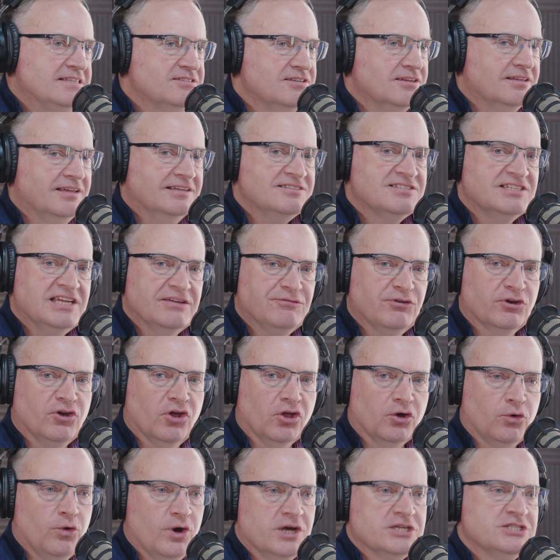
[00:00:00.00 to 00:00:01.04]
That's a
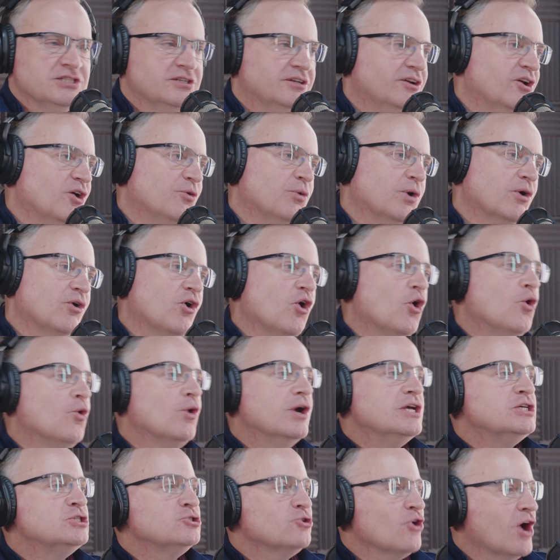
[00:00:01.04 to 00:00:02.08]
difficult question.
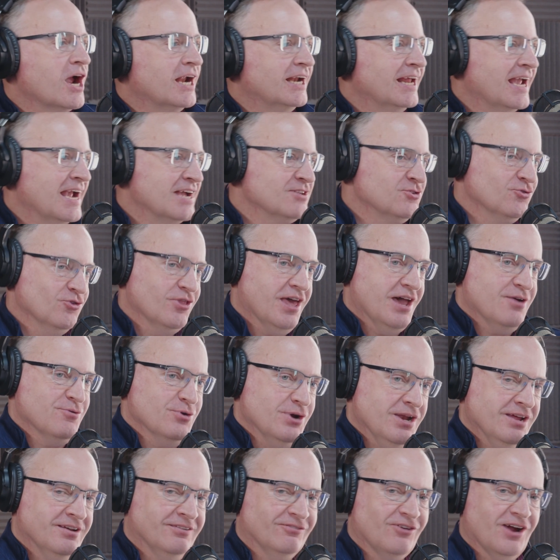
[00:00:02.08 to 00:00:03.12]
We're always trying to answer
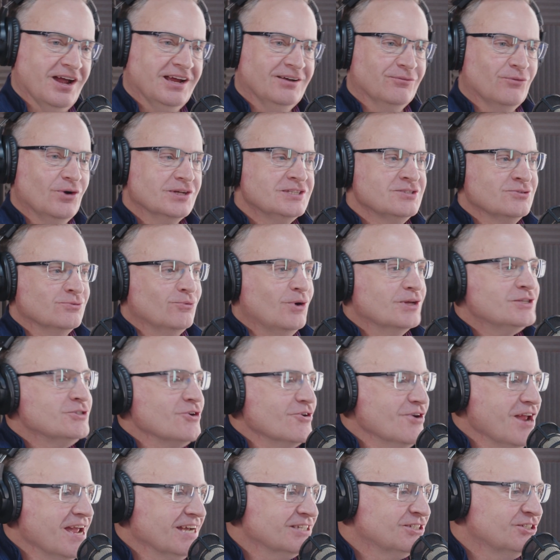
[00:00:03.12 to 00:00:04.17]
that one, right?
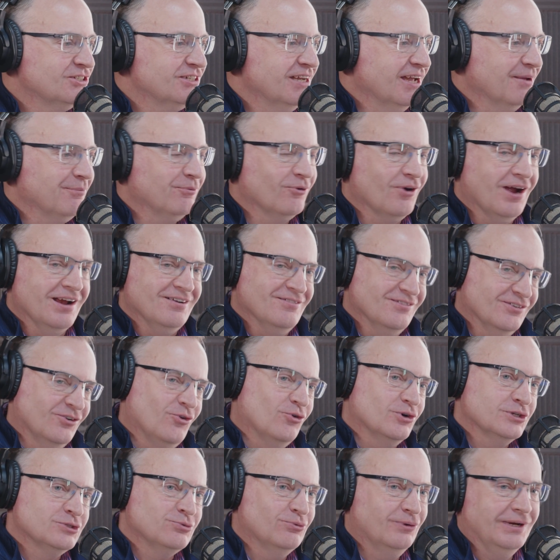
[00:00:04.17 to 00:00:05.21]
What's our next step,
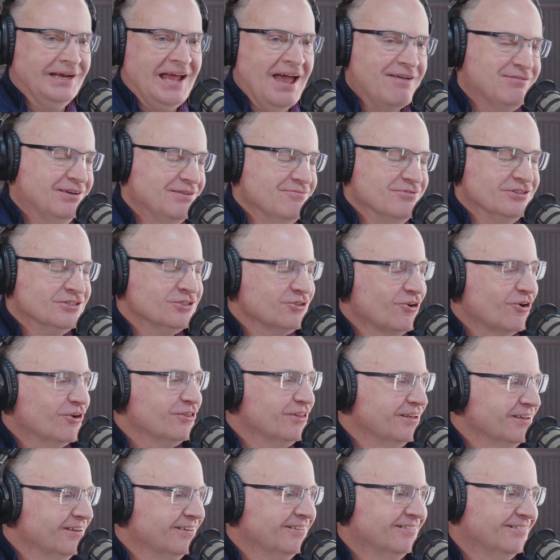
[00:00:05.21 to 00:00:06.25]
right? Of course, we haven't even
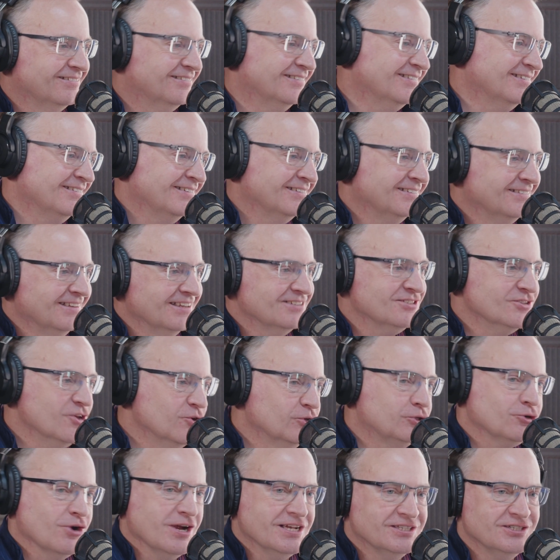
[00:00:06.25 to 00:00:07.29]
started
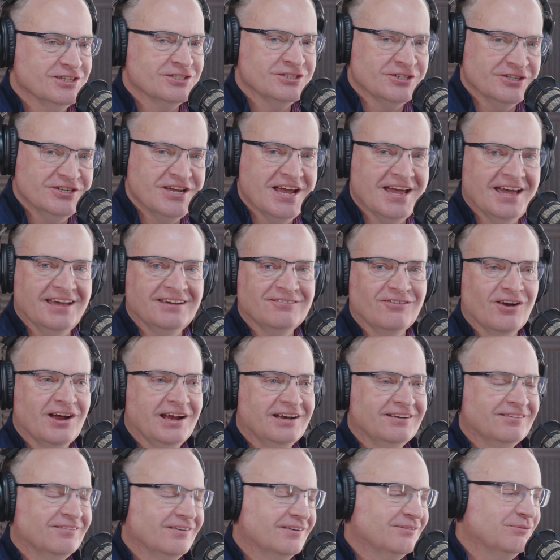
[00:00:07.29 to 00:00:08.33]
this new transition
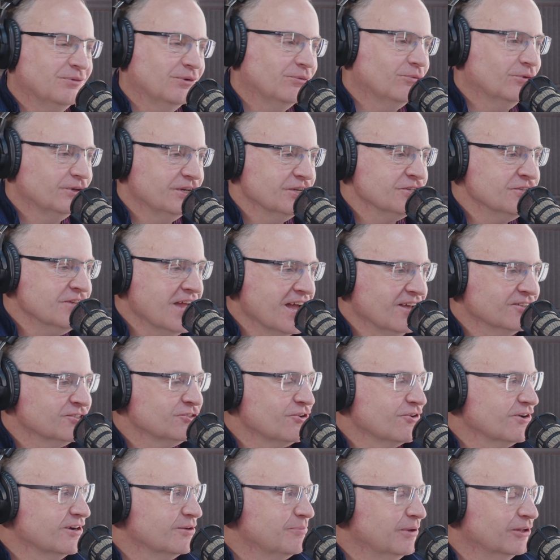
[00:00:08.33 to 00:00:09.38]
yet, right? We're just
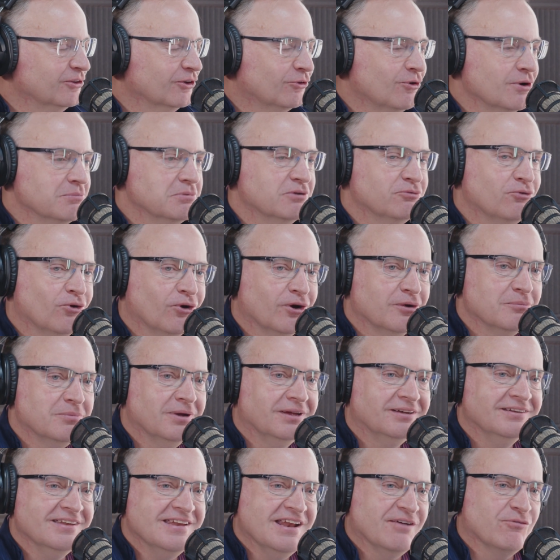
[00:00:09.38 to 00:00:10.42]
now starting to build equipment
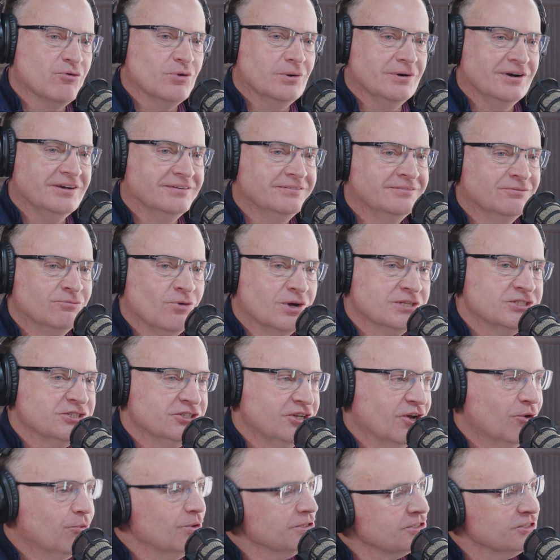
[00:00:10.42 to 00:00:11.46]
for it, but everyone
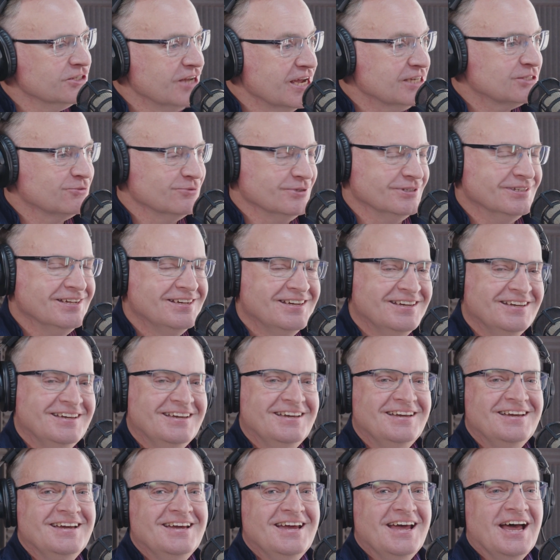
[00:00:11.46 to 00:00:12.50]
wants to know what's the next one.
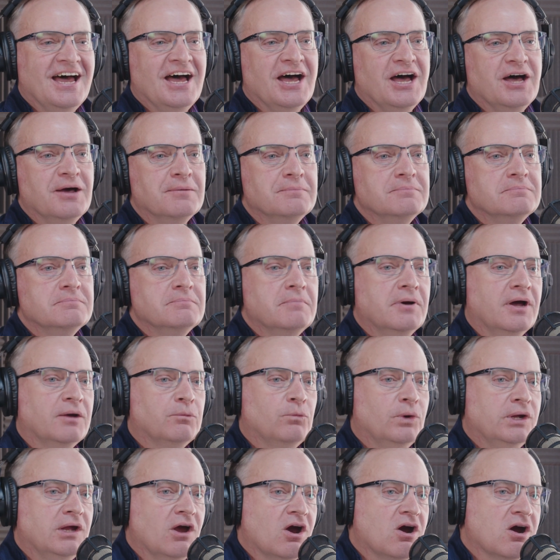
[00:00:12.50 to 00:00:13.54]

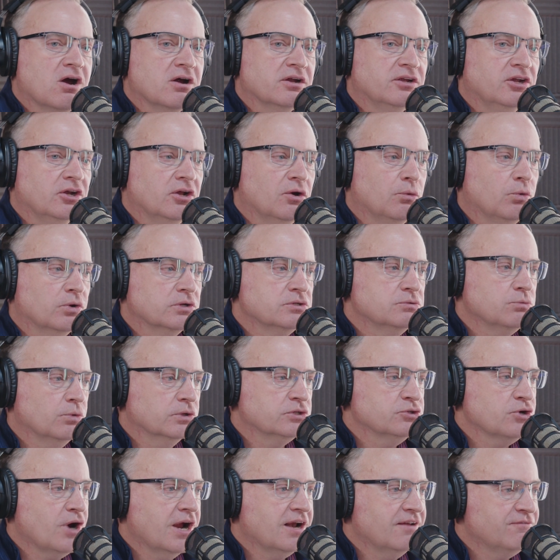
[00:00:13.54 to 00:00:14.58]
But we are,
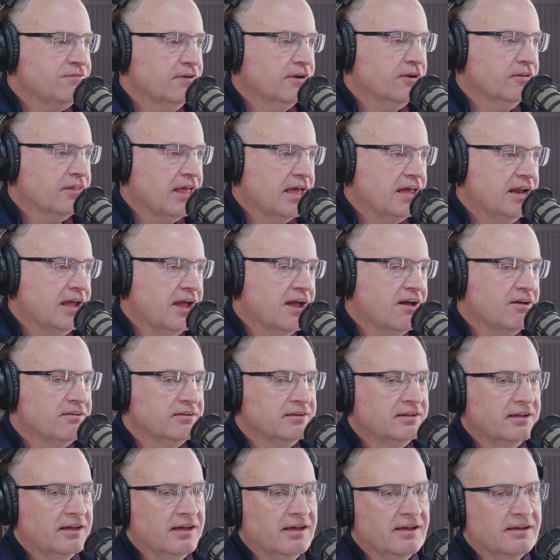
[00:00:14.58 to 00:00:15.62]
we're trying to figure that
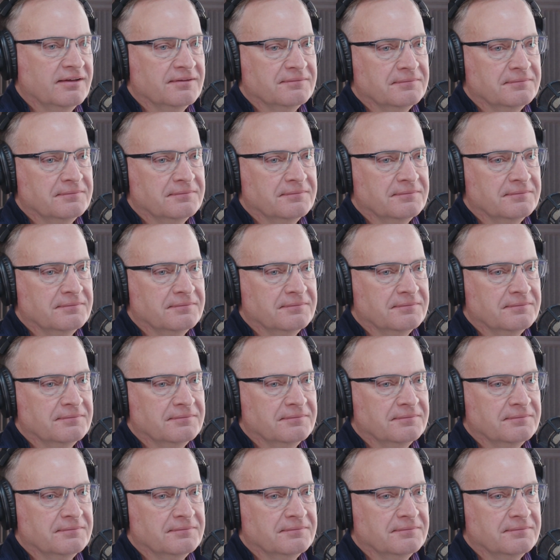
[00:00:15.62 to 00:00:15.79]
out.